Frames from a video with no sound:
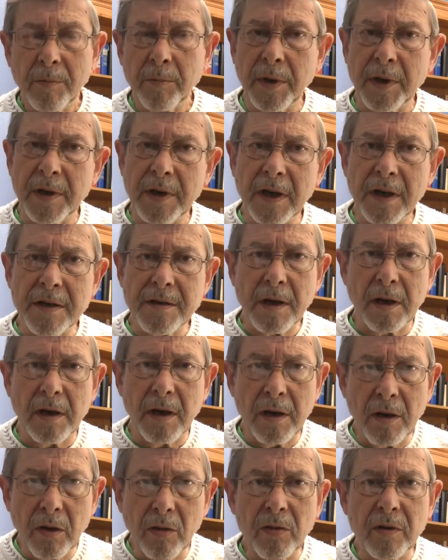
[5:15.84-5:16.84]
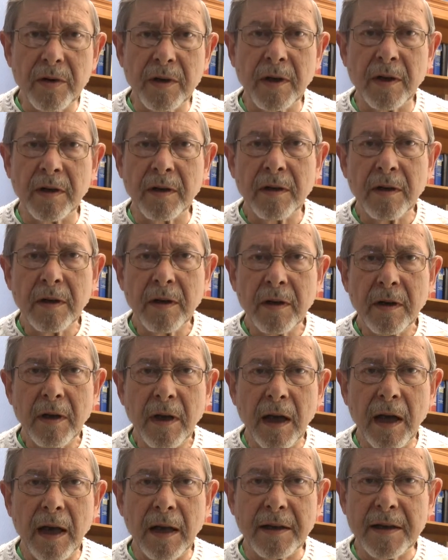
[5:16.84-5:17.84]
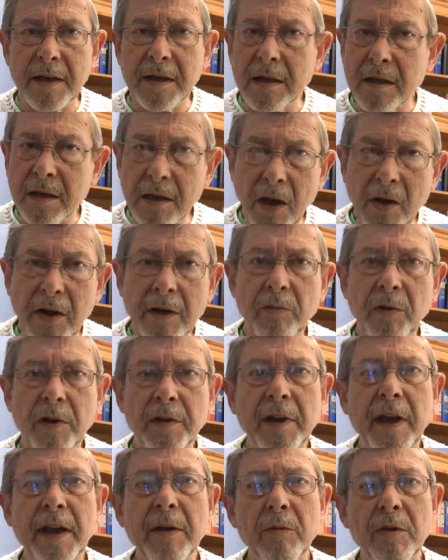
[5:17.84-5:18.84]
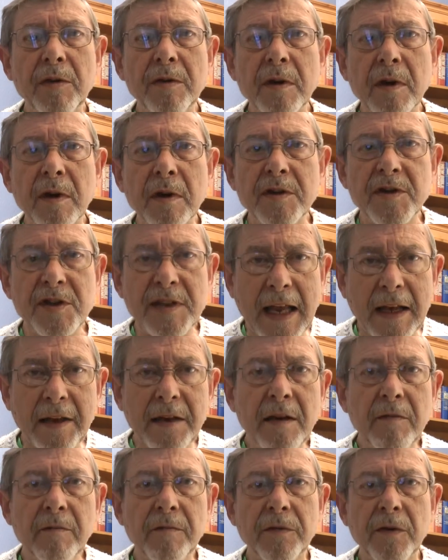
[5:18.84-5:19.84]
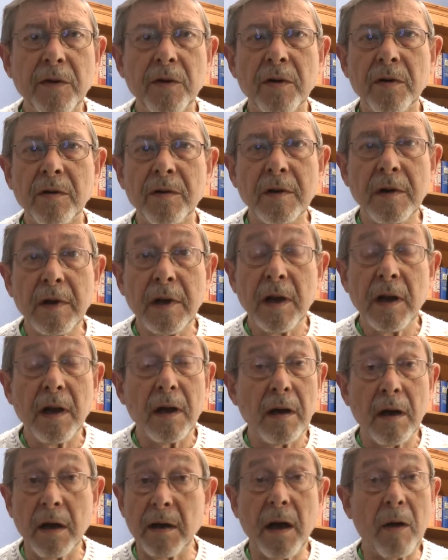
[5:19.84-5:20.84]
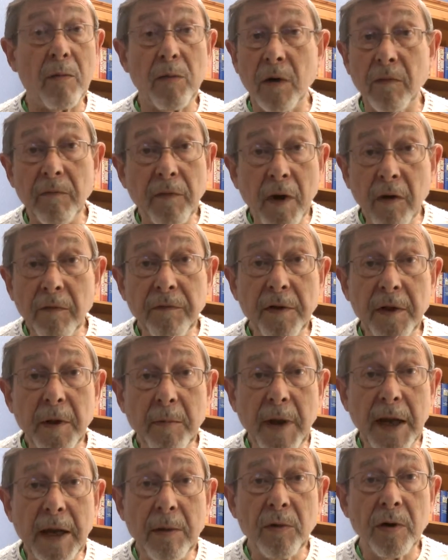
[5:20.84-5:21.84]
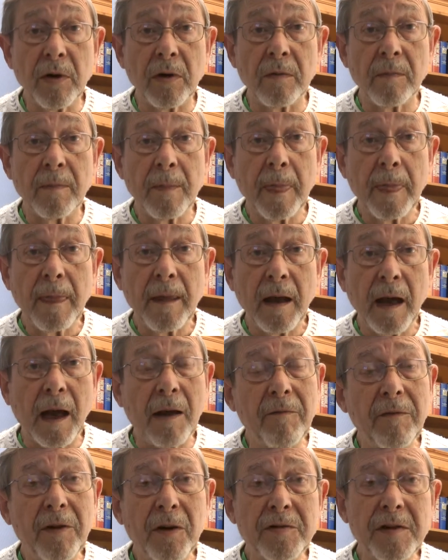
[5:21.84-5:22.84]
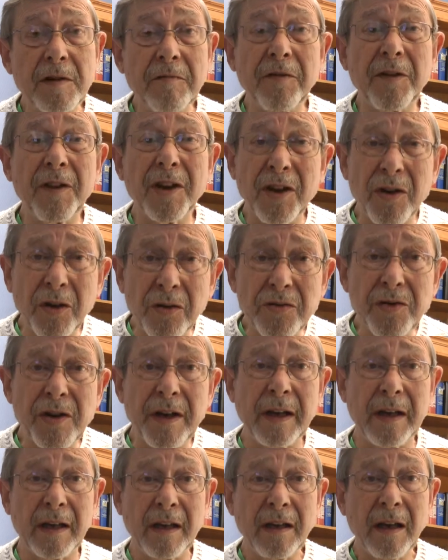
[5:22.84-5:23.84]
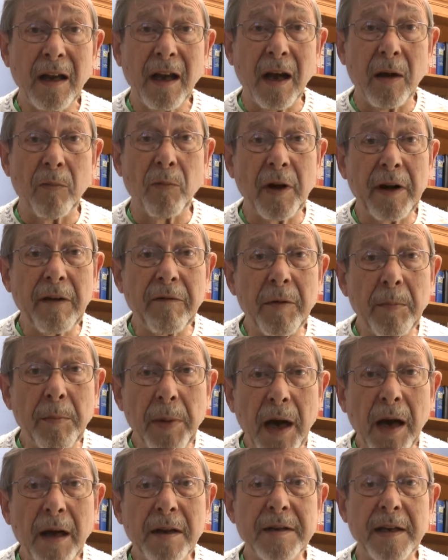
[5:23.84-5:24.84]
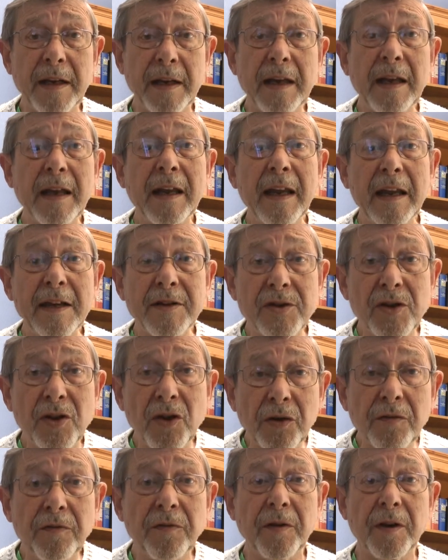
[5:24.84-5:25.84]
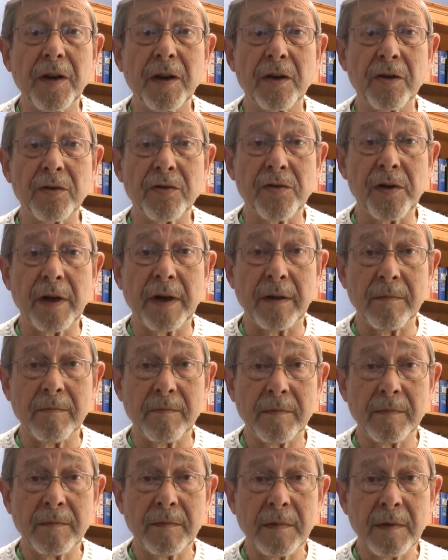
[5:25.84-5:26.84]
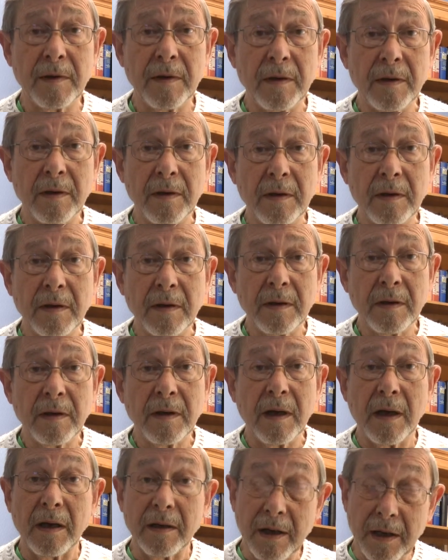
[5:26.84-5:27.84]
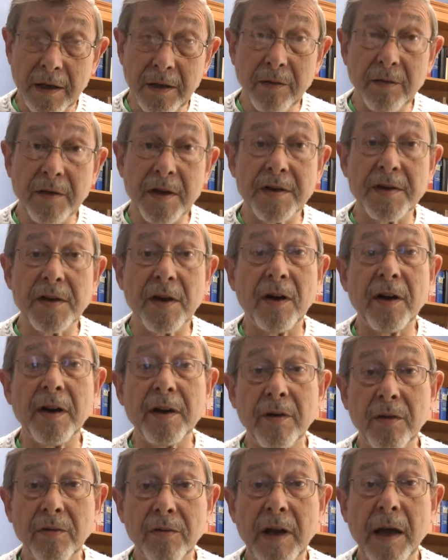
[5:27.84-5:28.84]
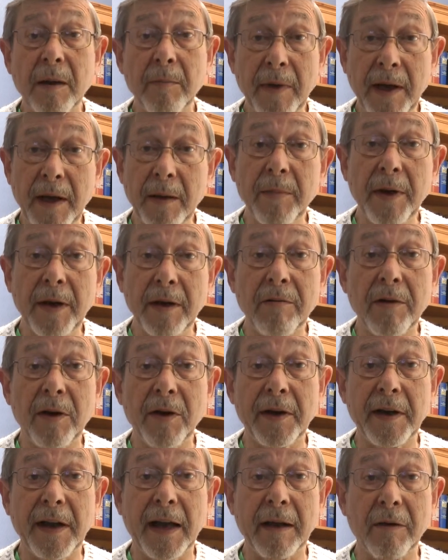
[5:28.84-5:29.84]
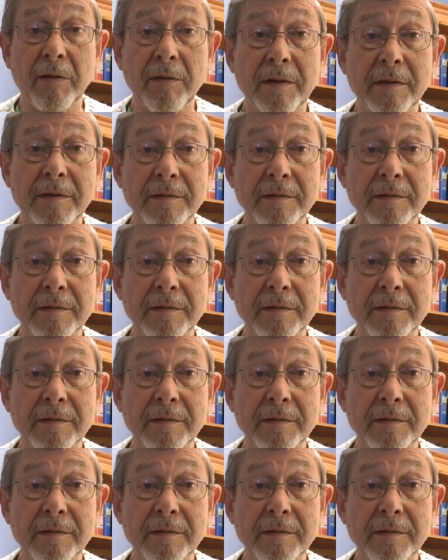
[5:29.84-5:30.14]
But as I got older, I didn't like what they were standing for, and I won't vote for them anymore. I'm voting for the country, and whatever party is good for the country. I'll let you decide who that may be right now.